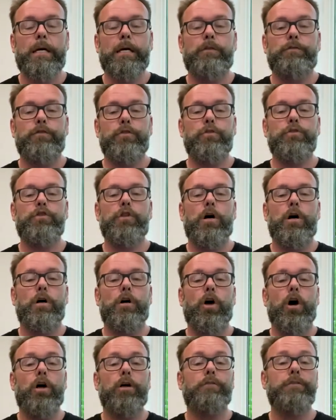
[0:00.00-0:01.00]
If your
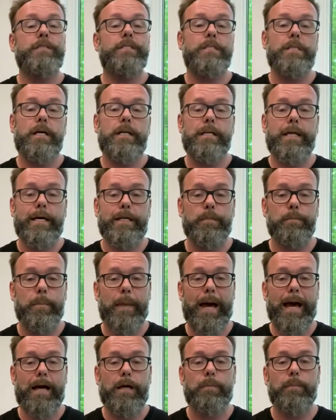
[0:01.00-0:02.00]
dog all of a sudden has
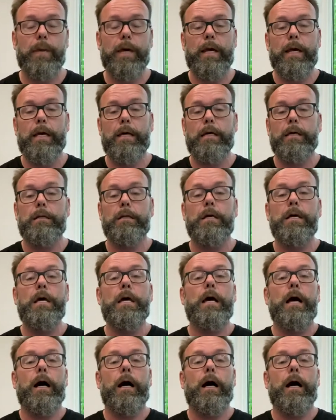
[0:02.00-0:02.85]
back pain